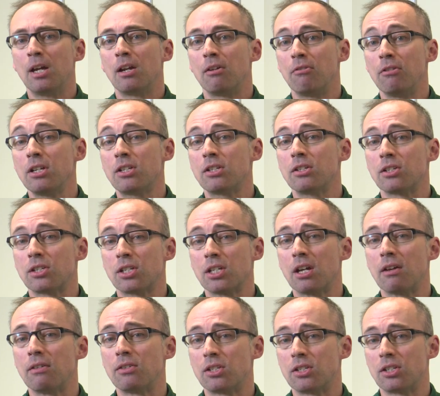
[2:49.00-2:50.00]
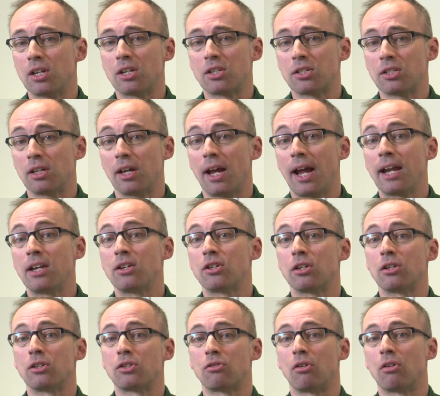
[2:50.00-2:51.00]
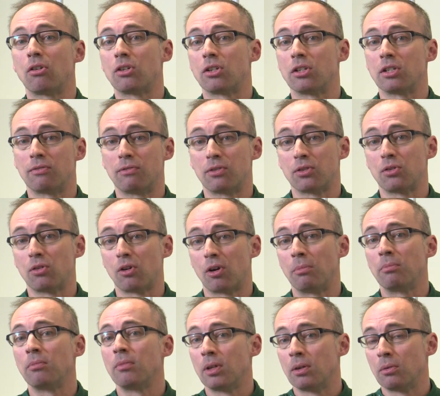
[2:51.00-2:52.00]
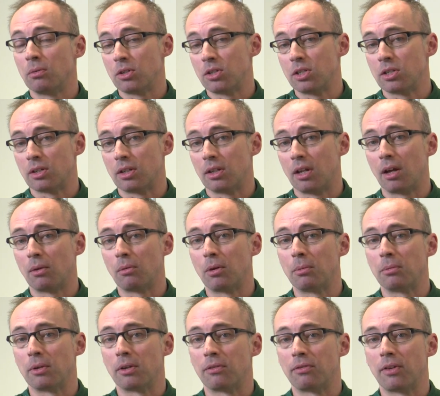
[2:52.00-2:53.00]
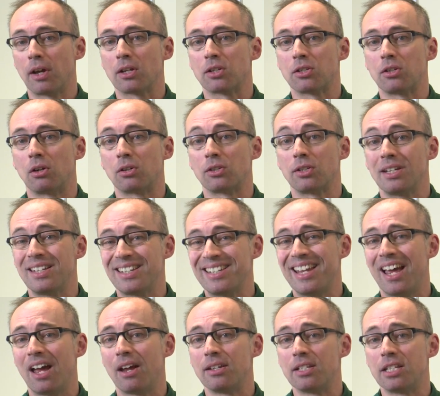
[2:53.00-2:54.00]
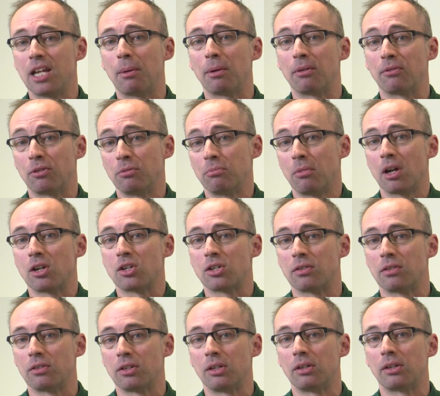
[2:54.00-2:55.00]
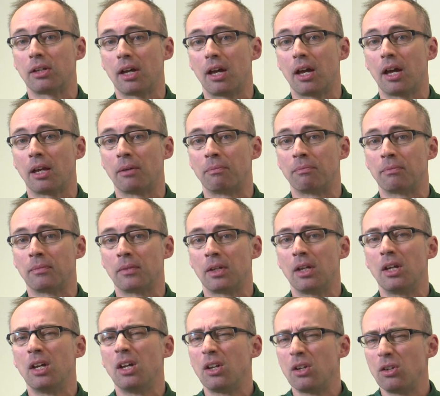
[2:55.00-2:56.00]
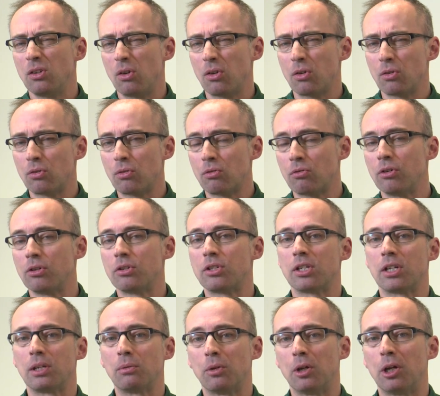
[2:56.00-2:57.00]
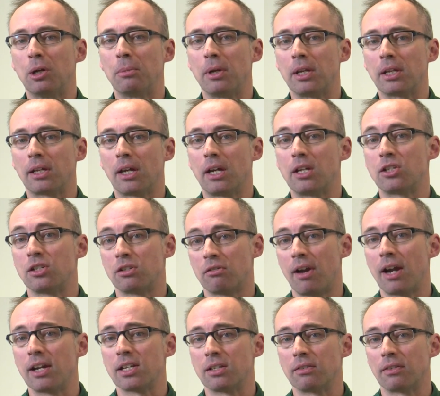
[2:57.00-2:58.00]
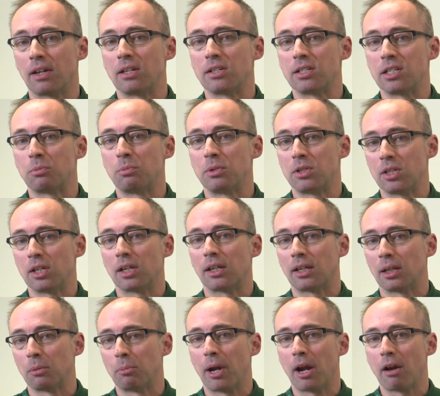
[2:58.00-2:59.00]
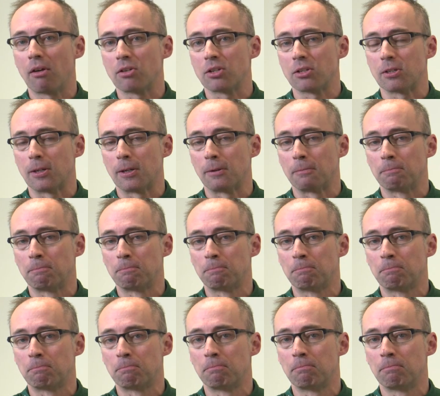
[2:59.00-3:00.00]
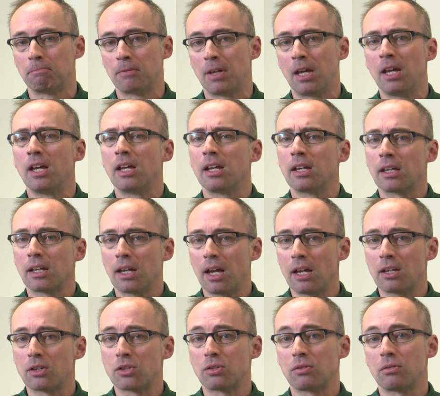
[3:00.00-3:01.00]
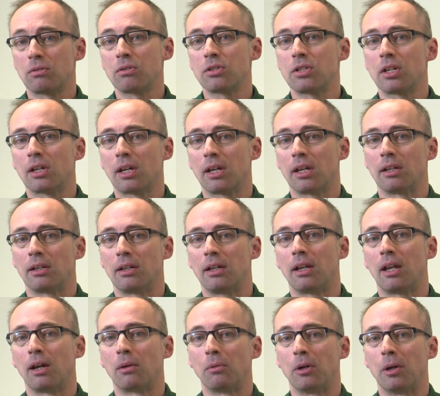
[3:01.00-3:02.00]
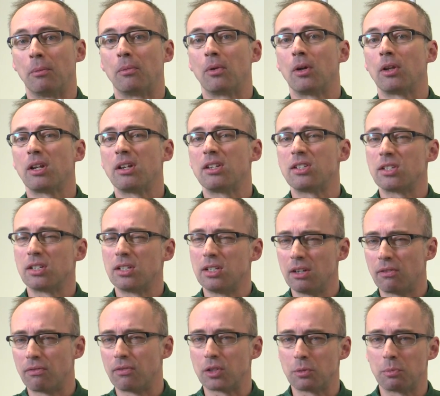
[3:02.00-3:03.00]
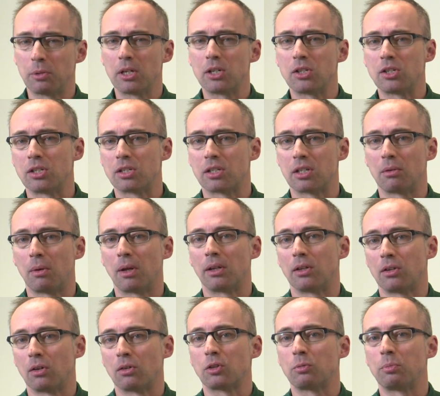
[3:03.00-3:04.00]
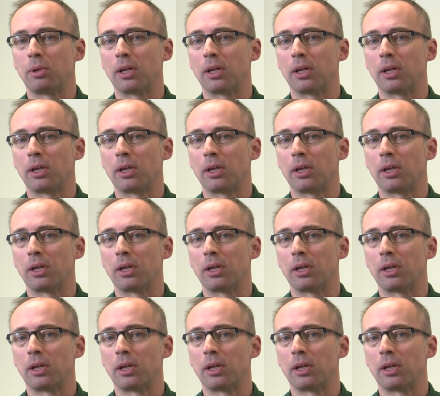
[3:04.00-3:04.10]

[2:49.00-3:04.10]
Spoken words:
A recent survey suggests that Angiostrongus vasorum, which is the lungworm that affects dogs, is now endemic through much of the UK. Not all routine worming medications are active against this particular parasite. Cats also get a lungworm, although this is a different species to the one that dogs